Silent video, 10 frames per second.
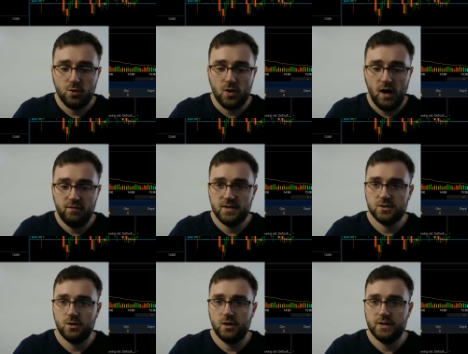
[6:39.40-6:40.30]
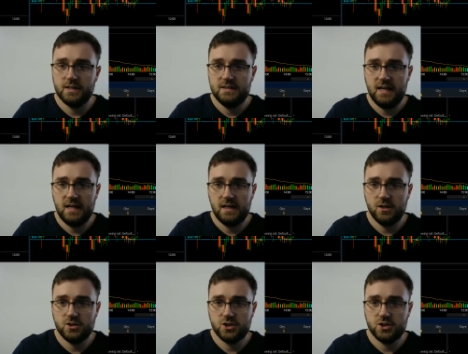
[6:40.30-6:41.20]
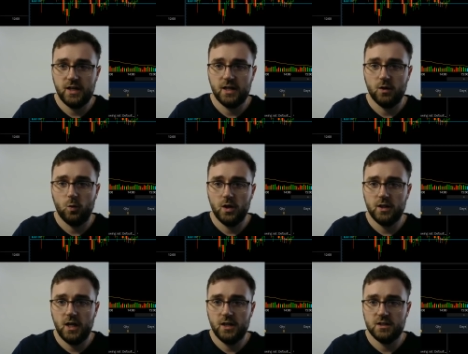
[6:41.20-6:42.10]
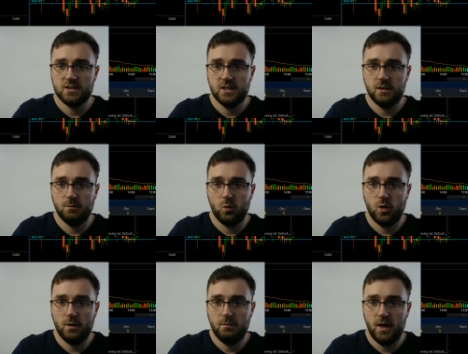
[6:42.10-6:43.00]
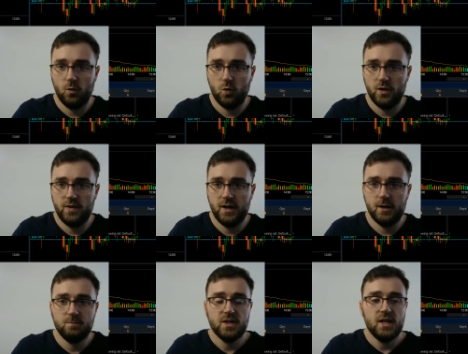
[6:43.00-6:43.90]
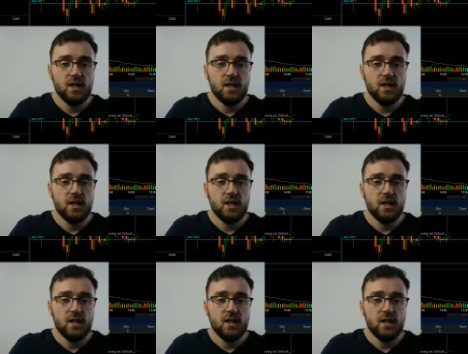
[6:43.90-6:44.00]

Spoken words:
profits on the day here, just trading a one lot. You can see one by one there.